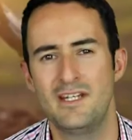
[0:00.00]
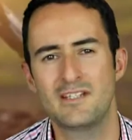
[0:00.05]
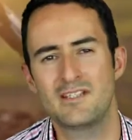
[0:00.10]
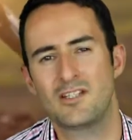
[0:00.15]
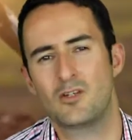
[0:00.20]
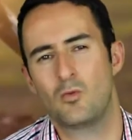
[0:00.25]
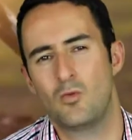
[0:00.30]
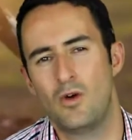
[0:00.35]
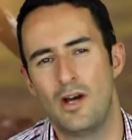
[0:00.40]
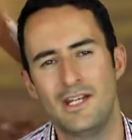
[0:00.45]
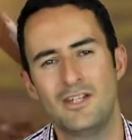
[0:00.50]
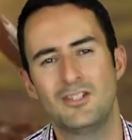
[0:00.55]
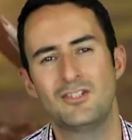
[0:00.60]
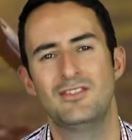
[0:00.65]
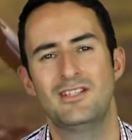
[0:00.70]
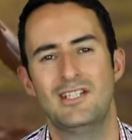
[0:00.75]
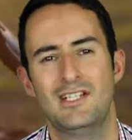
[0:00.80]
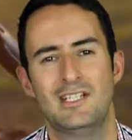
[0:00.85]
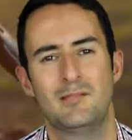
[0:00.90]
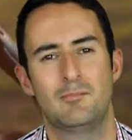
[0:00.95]
It's like, why did
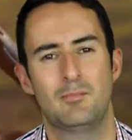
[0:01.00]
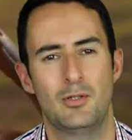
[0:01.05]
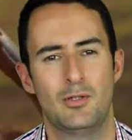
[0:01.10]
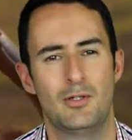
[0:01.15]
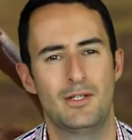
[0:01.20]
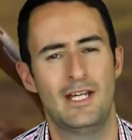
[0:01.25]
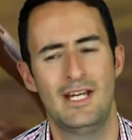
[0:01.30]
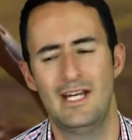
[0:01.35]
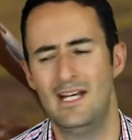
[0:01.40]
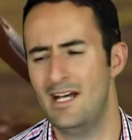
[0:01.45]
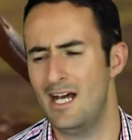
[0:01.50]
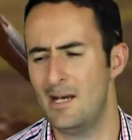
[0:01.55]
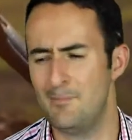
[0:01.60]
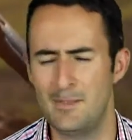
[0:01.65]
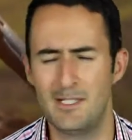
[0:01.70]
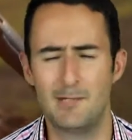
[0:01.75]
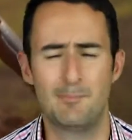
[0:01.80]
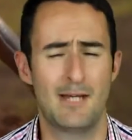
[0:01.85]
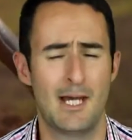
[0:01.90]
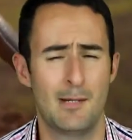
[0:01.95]
you need to put a
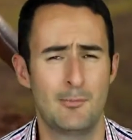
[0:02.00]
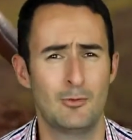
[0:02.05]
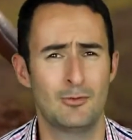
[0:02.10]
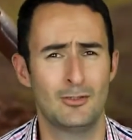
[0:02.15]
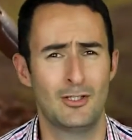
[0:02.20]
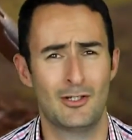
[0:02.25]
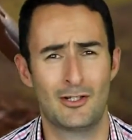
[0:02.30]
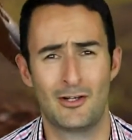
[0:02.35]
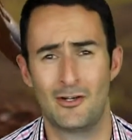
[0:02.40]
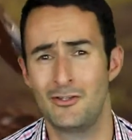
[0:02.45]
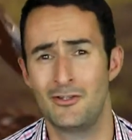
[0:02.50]
big Pebble logo?